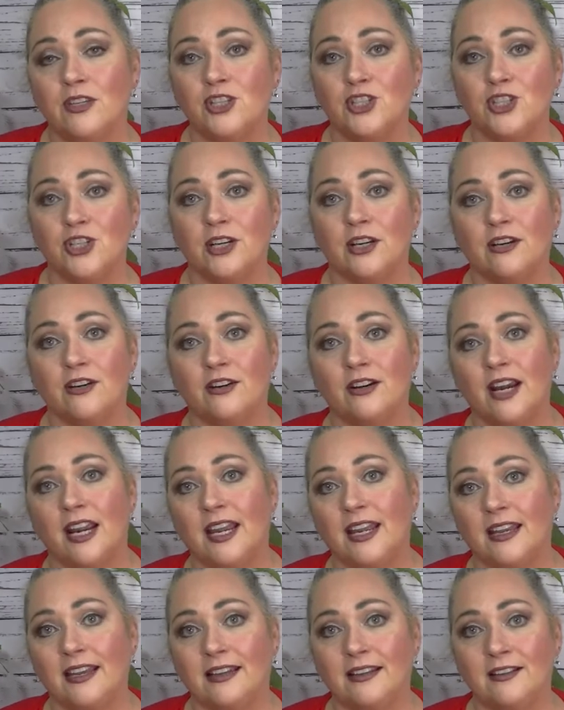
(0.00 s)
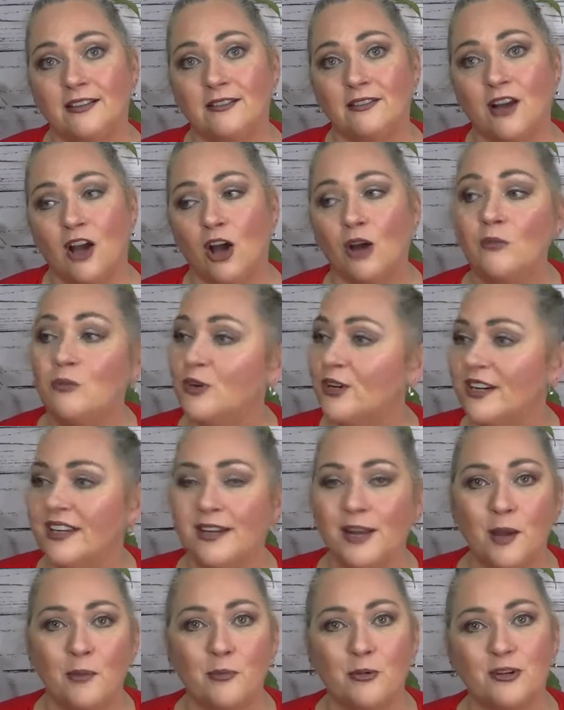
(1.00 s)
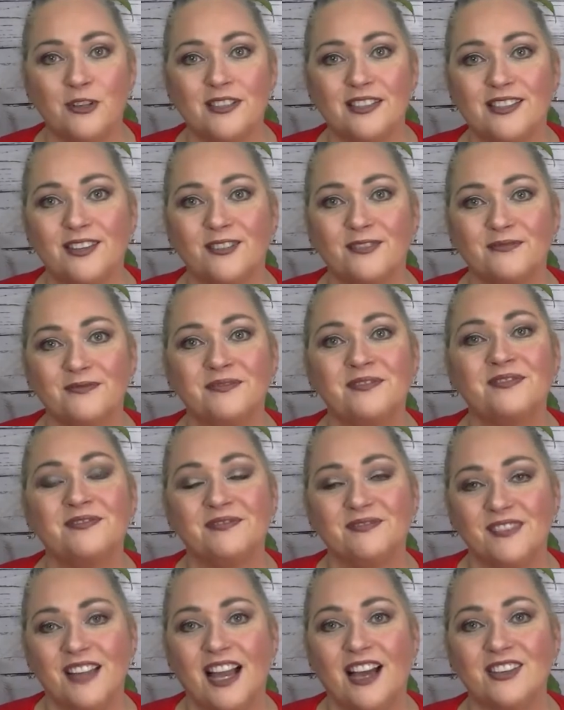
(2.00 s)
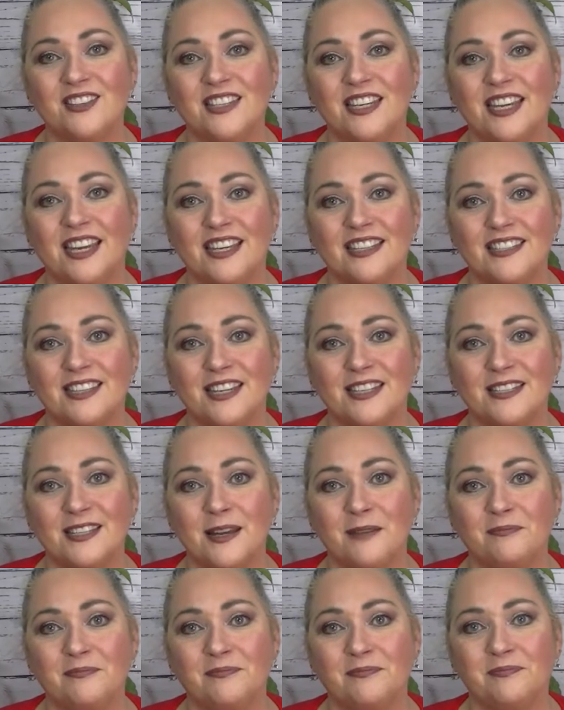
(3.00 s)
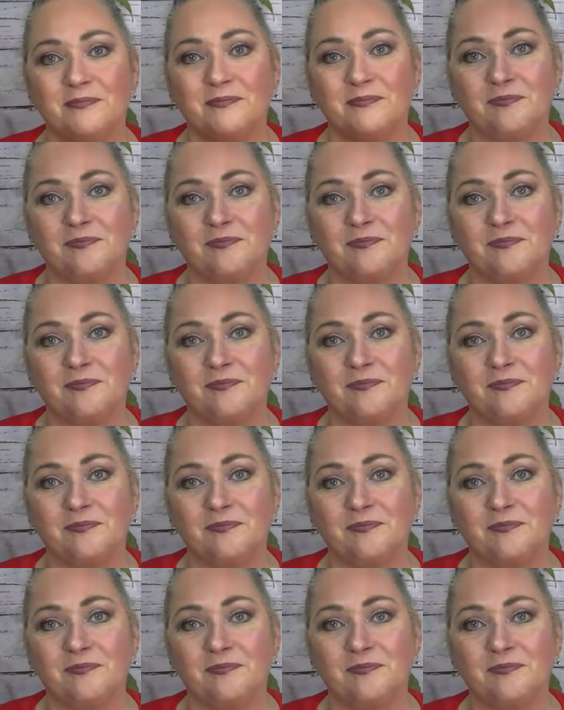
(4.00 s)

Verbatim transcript: this year, and onward and upward. So I'll see you guys next time.